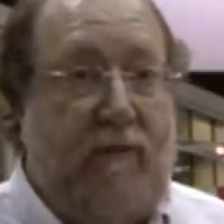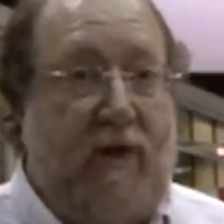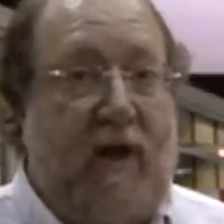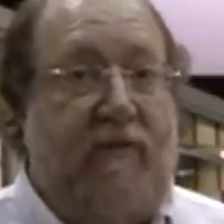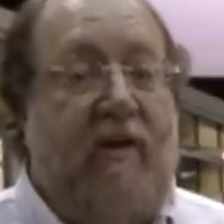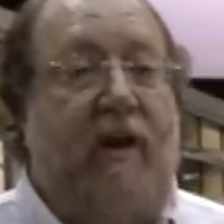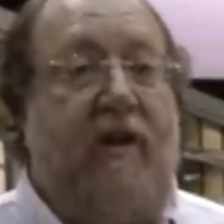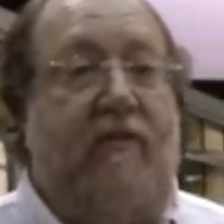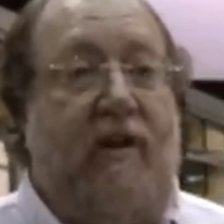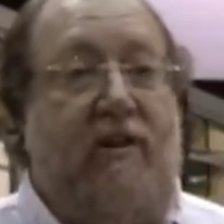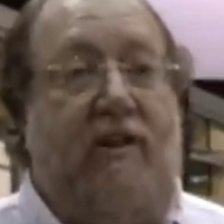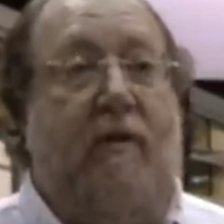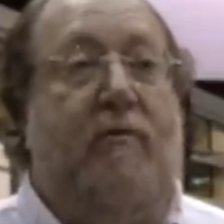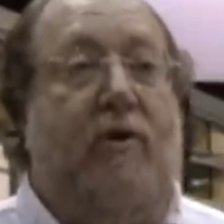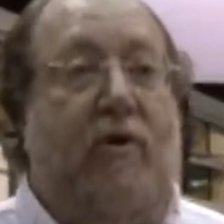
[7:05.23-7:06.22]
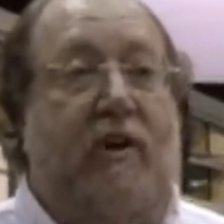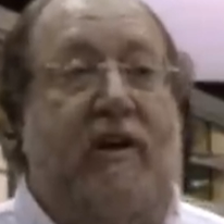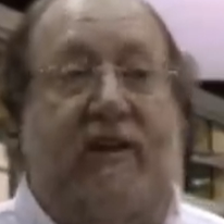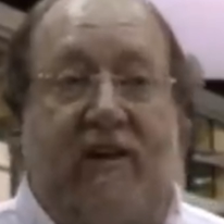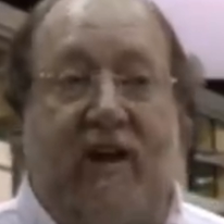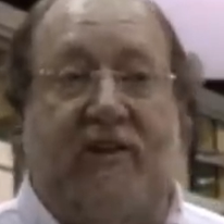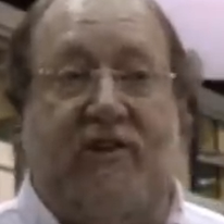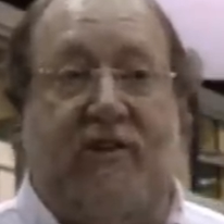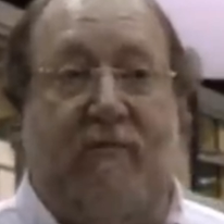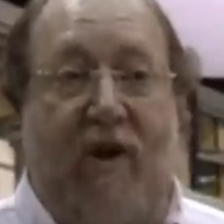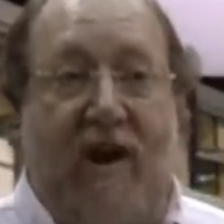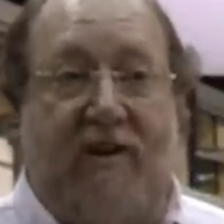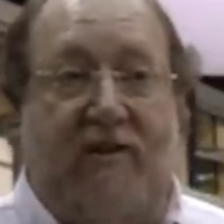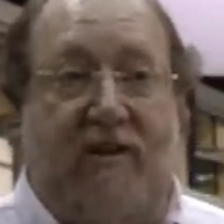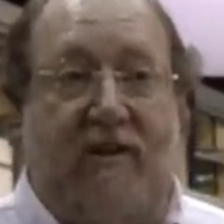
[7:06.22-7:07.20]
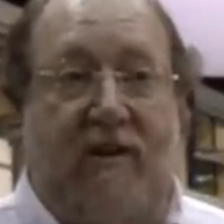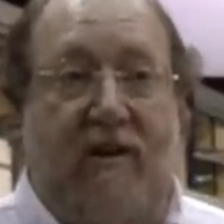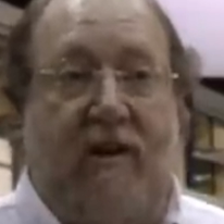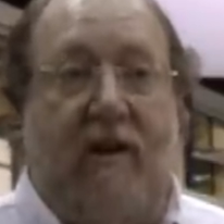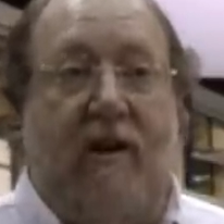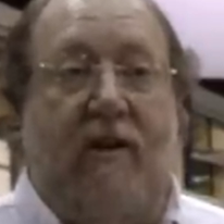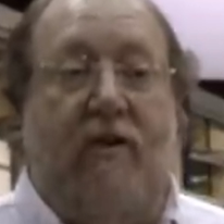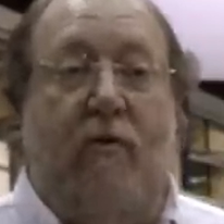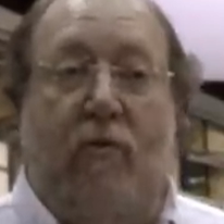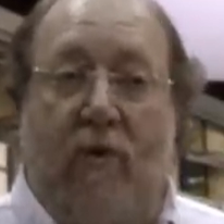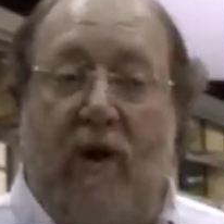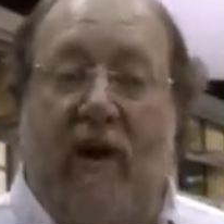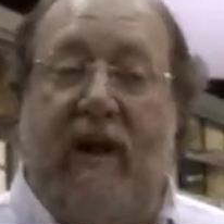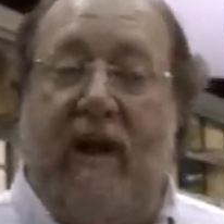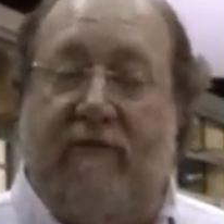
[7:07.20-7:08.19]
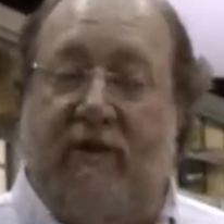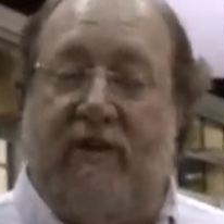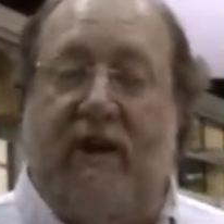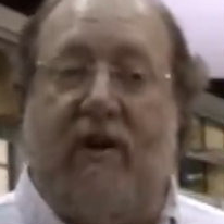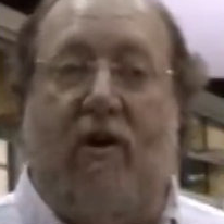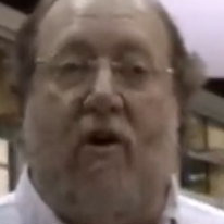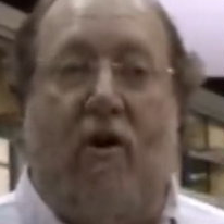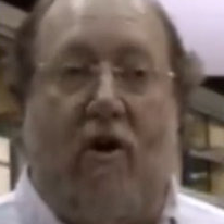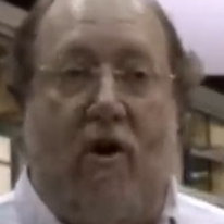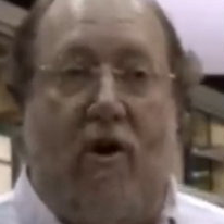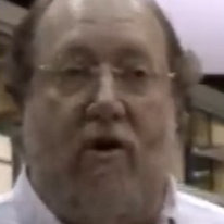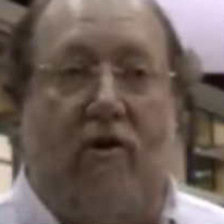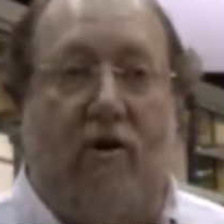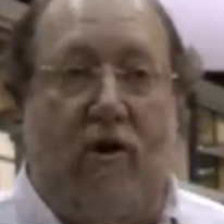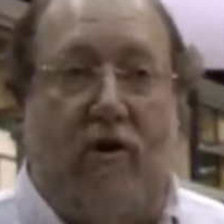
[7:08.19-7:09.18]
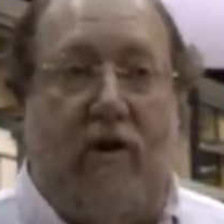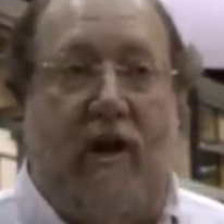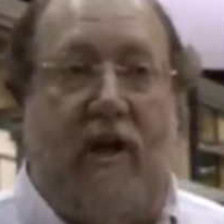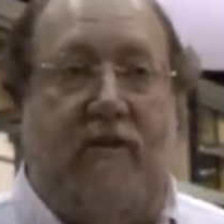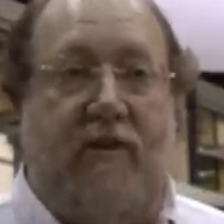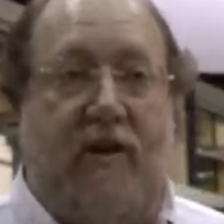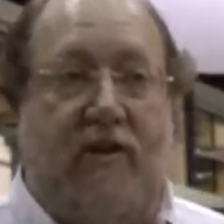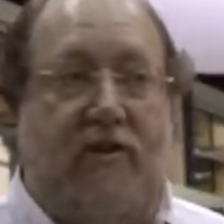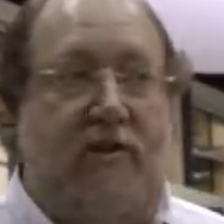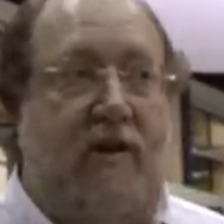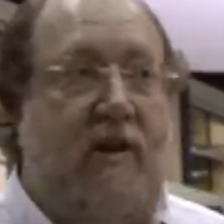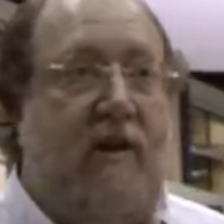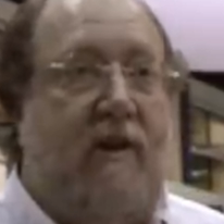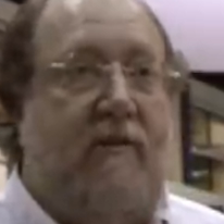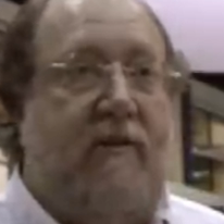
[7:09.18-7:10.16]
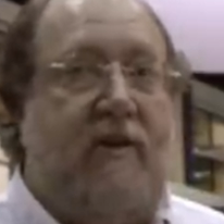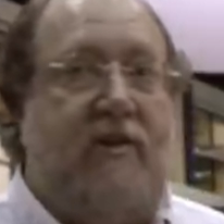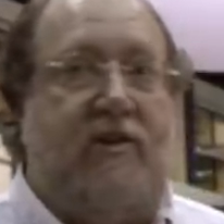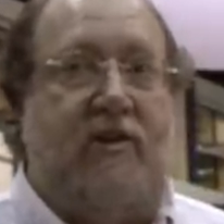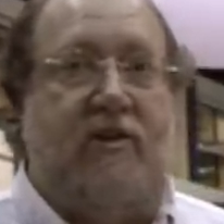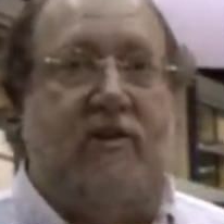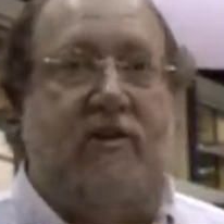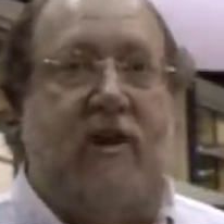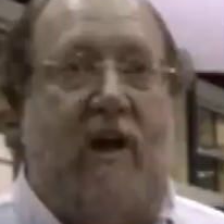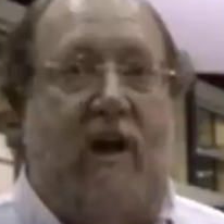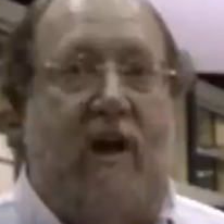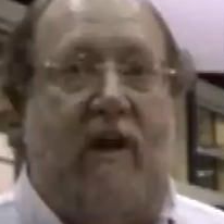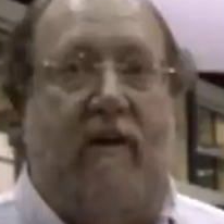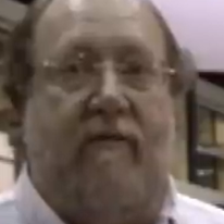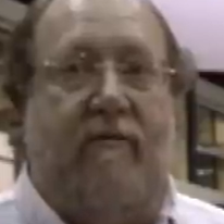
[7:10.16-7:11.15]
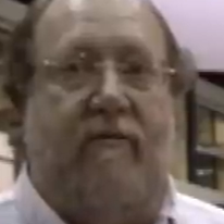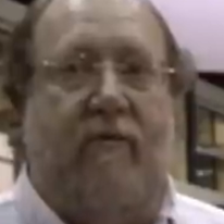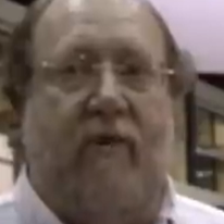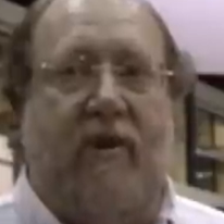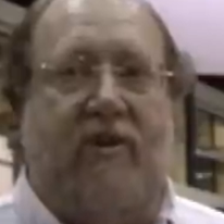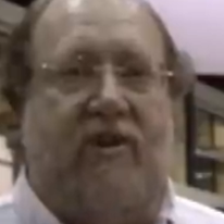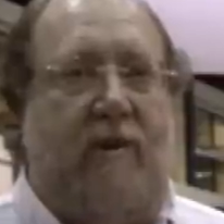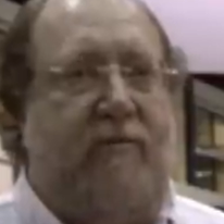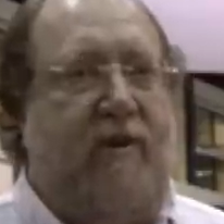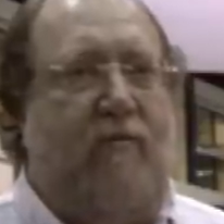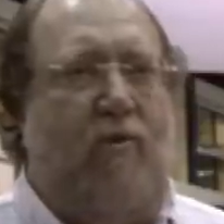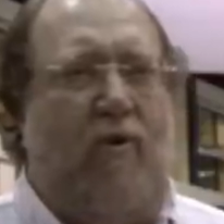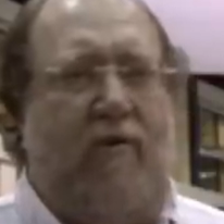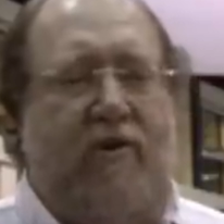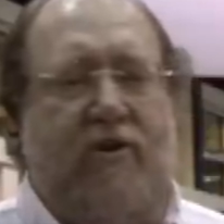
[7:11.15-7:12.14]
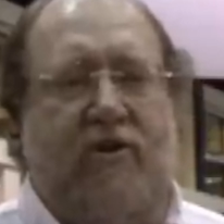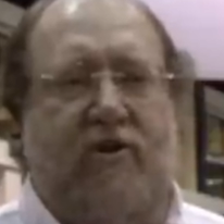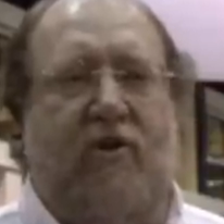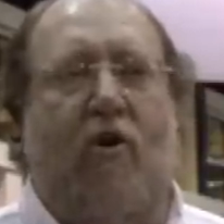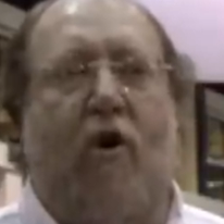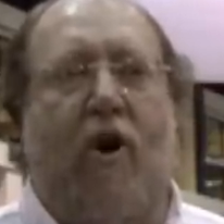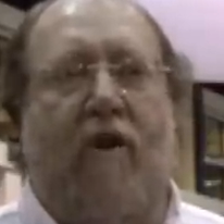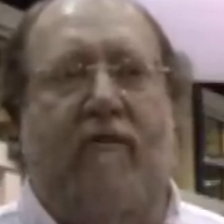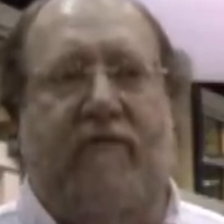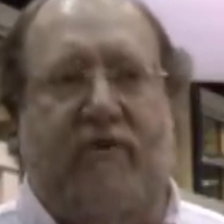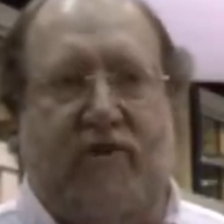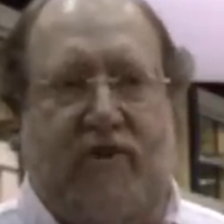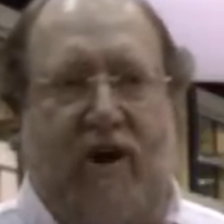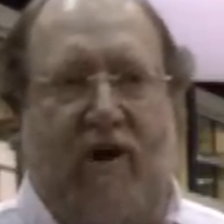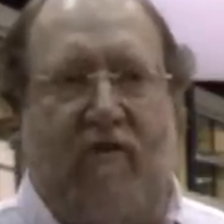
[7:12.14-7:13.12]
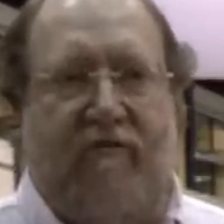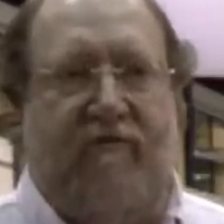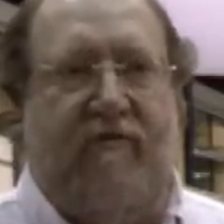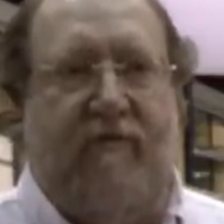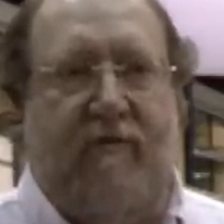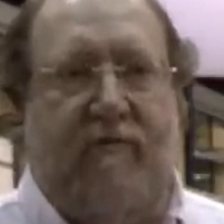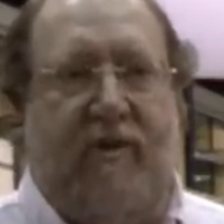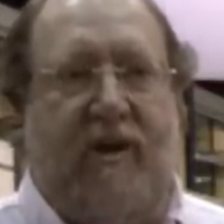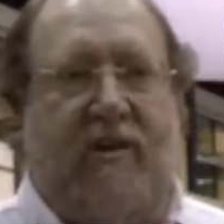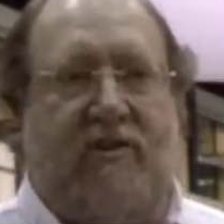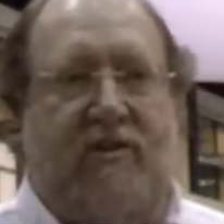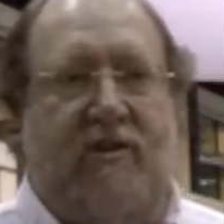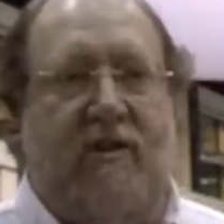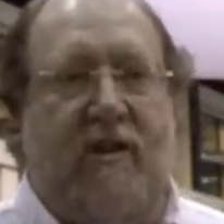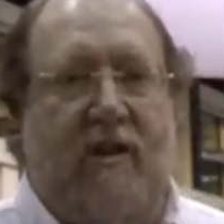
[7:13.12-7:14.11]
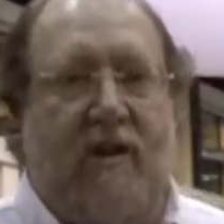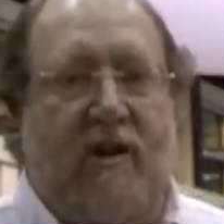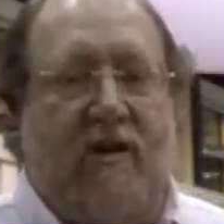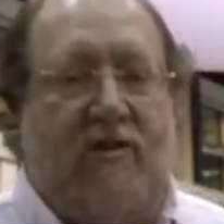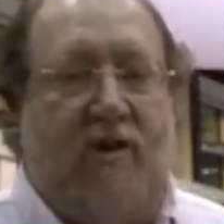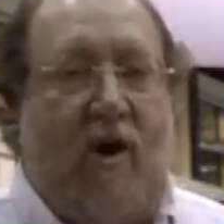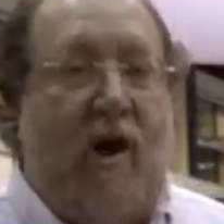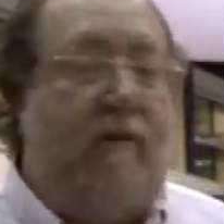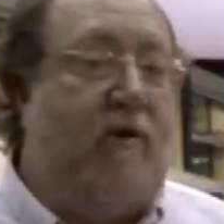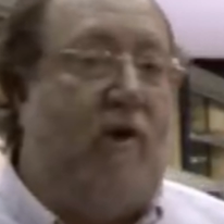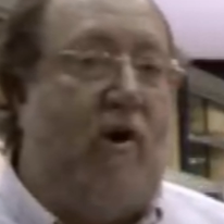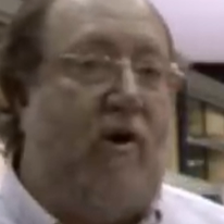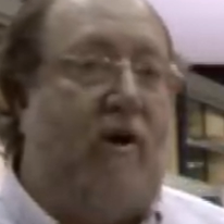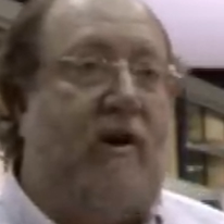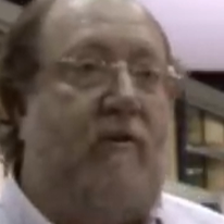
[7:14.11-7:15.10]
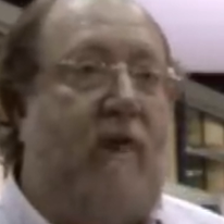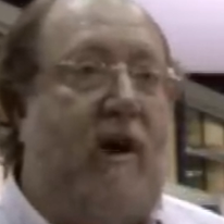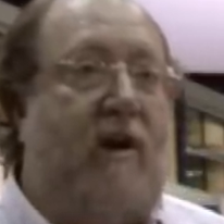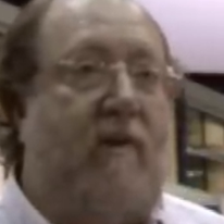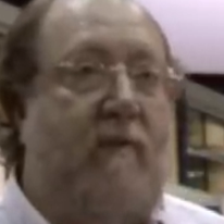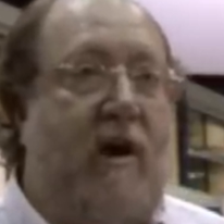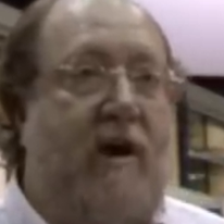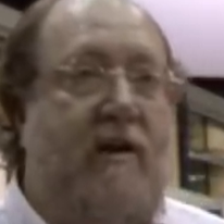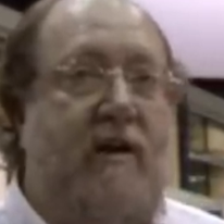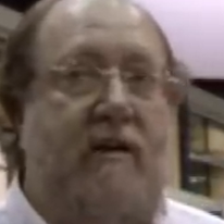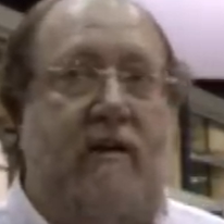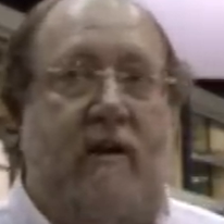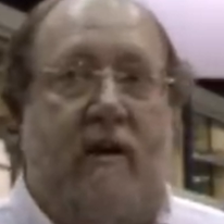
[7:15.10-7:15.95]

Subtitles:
And then I think the ability to customize it. You really have to take a hard look at this. This is really something more than just an off-the-shelf piece. So I would hardly recommend it.